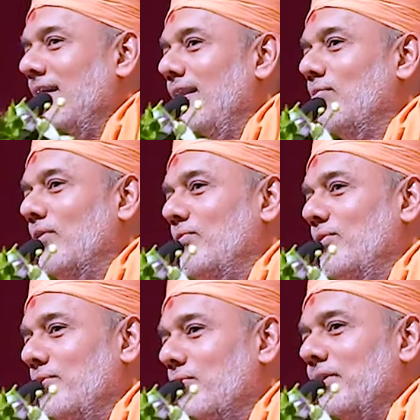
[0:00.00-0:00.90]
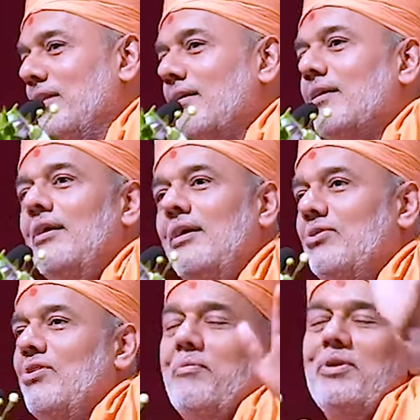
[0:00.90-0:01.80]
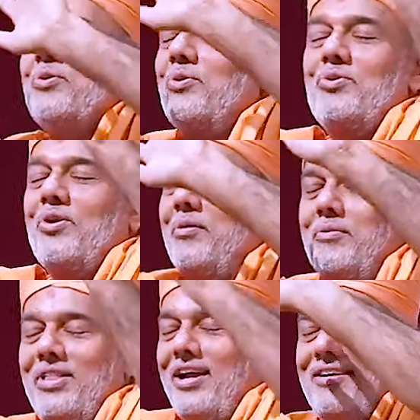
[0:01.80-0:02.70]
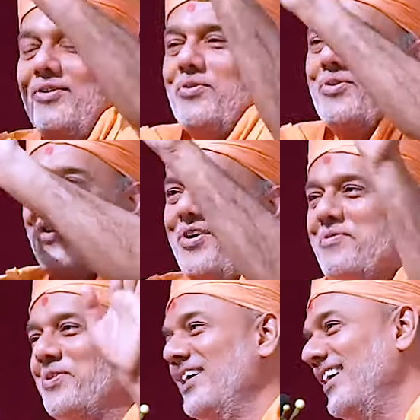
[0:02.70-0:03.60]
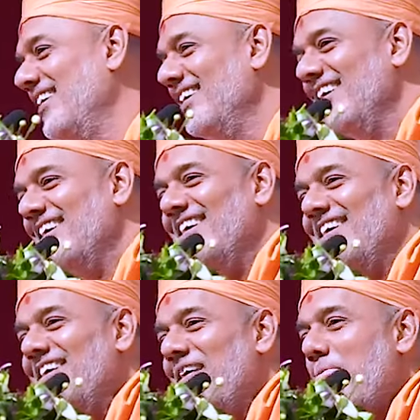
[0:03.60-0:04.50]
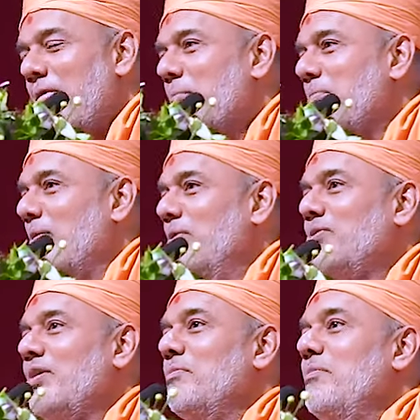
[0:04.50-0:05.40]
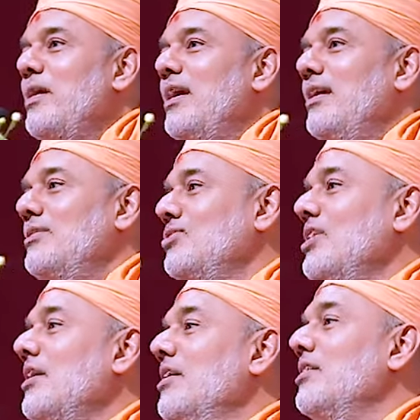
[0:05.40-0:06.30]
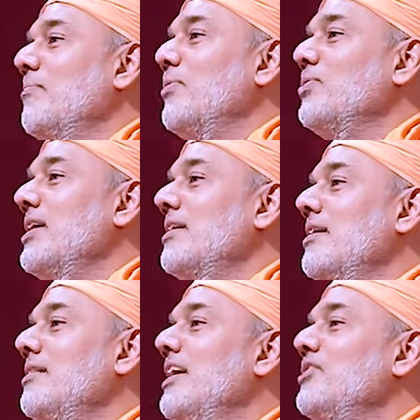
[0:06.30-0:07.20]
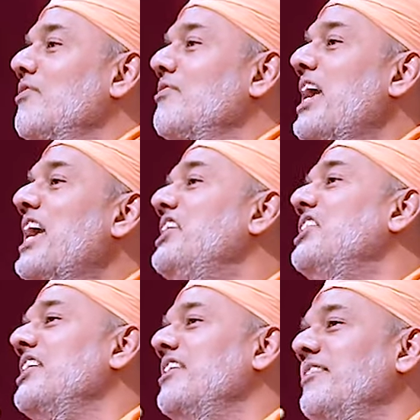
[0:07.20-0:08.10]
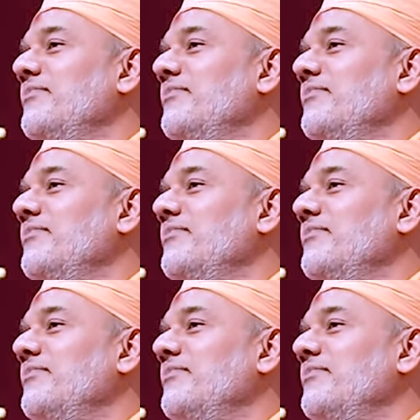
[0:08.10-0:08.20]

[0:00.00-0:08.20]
in Delhi, what would you do with it? Swami, don't talk about that. Don't talk about that. Pramukh Swami Maharaj started the project at the age of 80